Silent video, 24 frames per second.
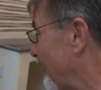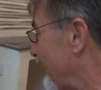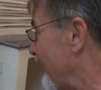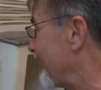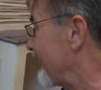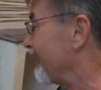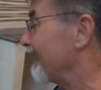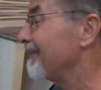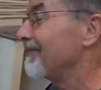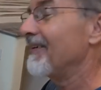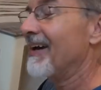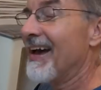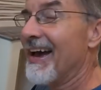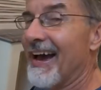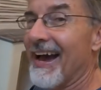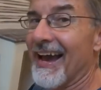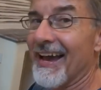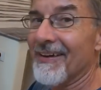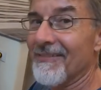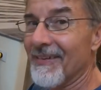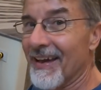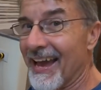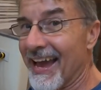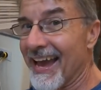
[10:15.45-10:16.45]
I, have, I
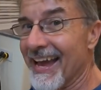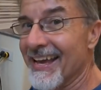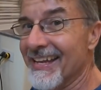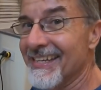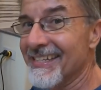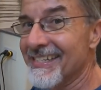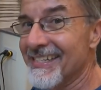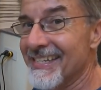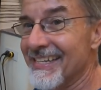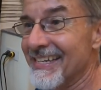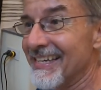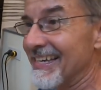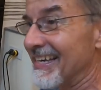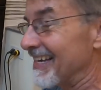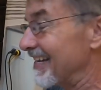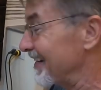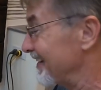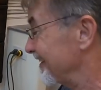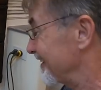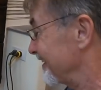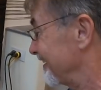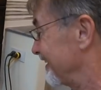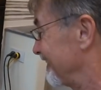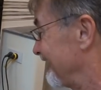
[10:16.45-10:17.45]
have antique
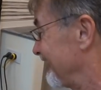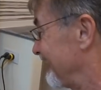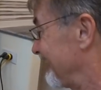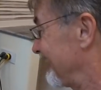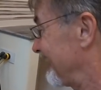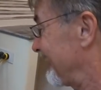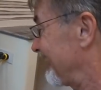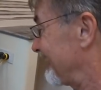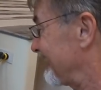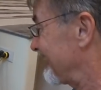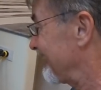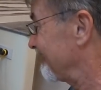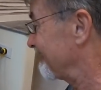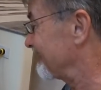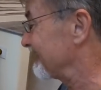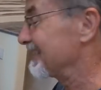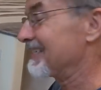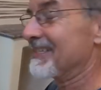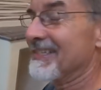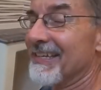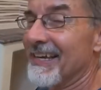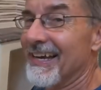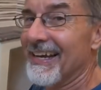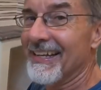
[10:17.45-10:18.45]
here, and I have
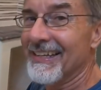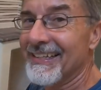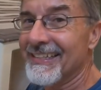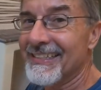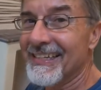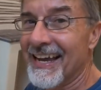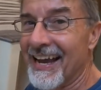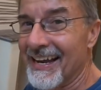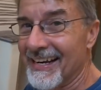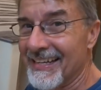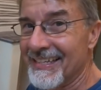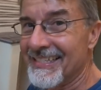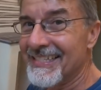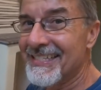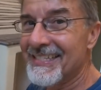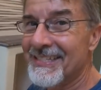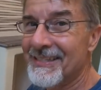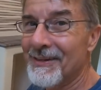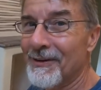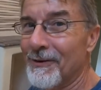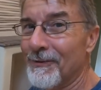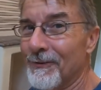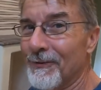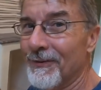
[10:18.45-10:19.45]
this, this kind of
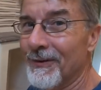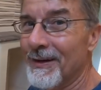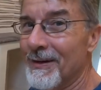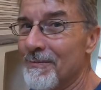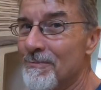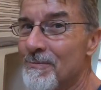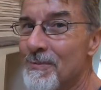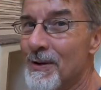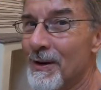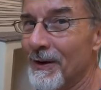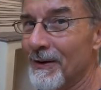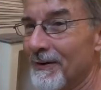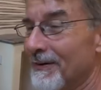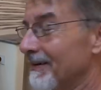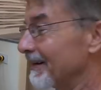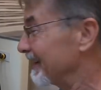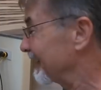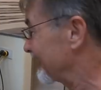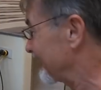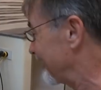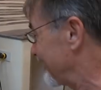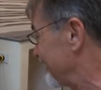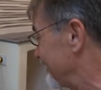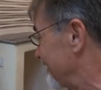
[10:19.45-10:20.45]
silvery
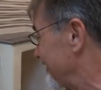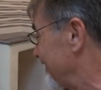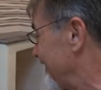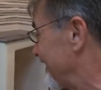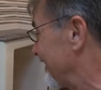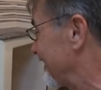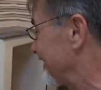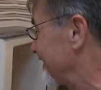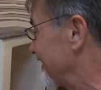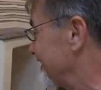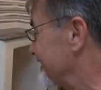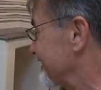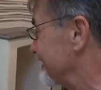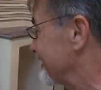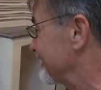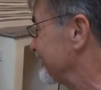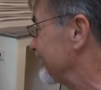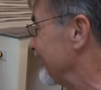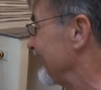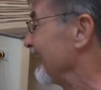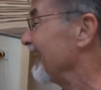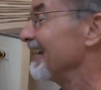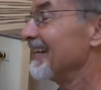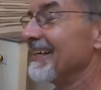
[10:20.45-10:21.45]
miry kind of thing. This
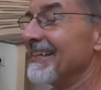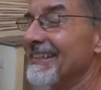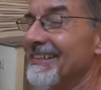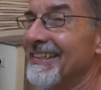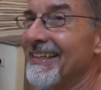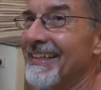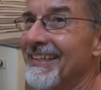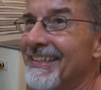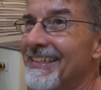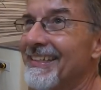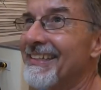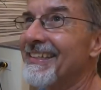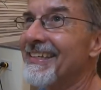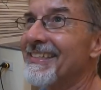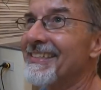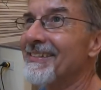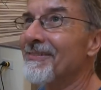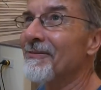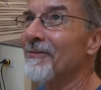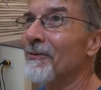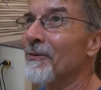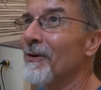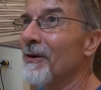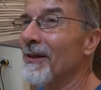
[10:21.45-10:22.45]
is it,
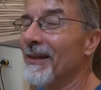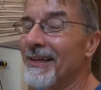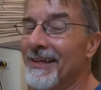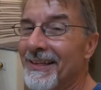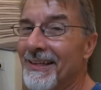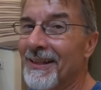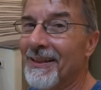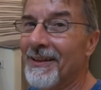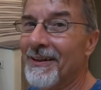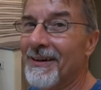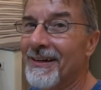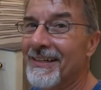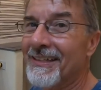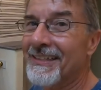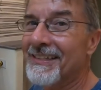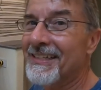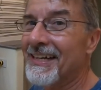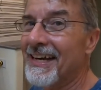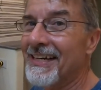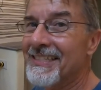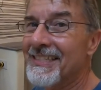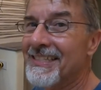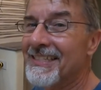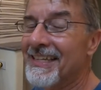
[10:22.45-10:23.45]
doesn't really look
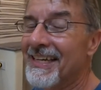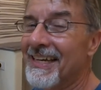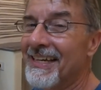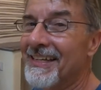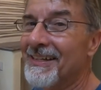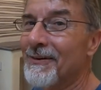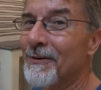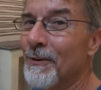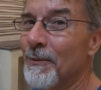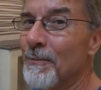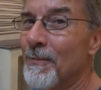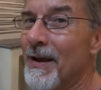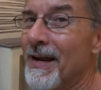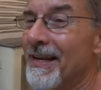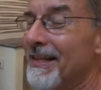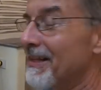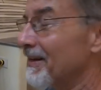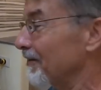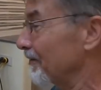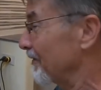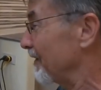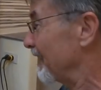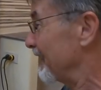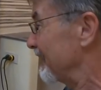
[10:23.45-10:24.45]
Tuscan or
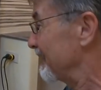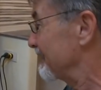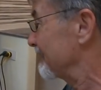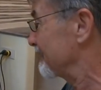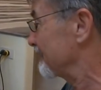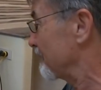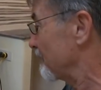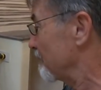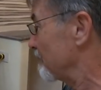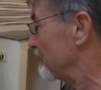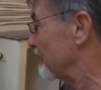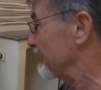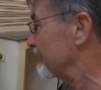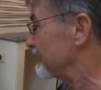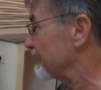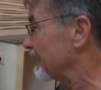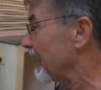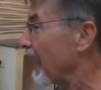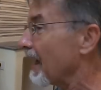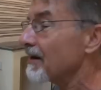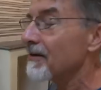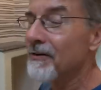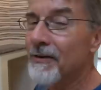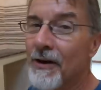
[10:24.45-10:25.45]
Mediterranean so much.
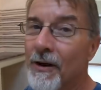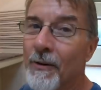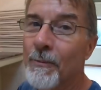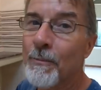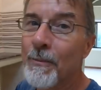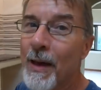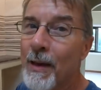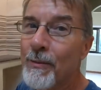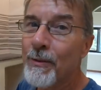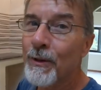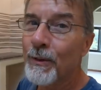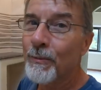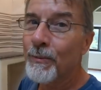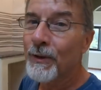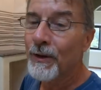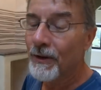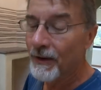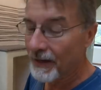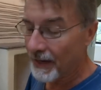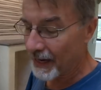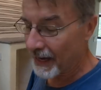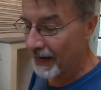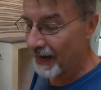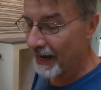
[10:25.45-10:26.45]
I don't know. Maybe it'll be
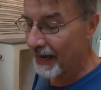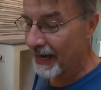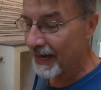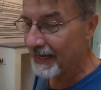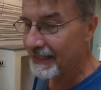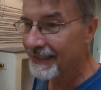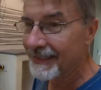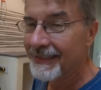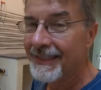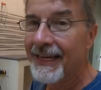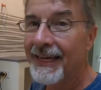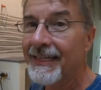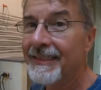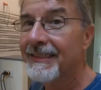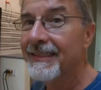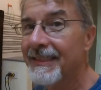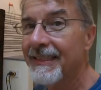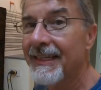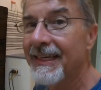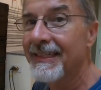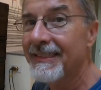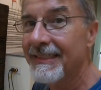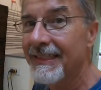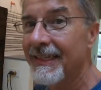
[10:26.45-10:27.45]
okay. I asked NASA
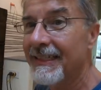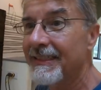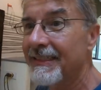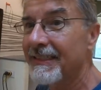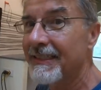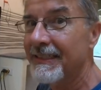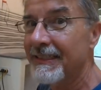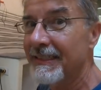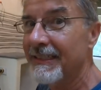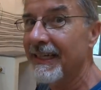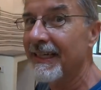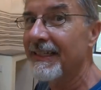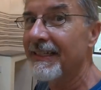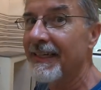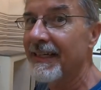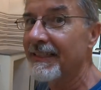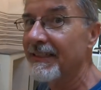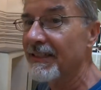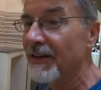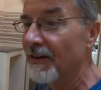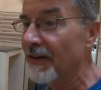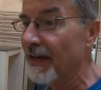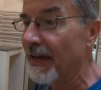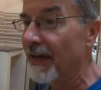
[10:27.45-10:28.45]
and NASA said, she said
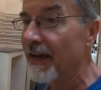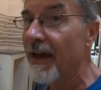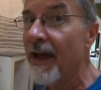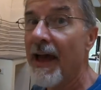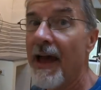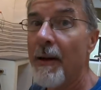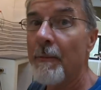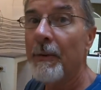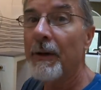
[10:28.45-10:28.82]
it's okay.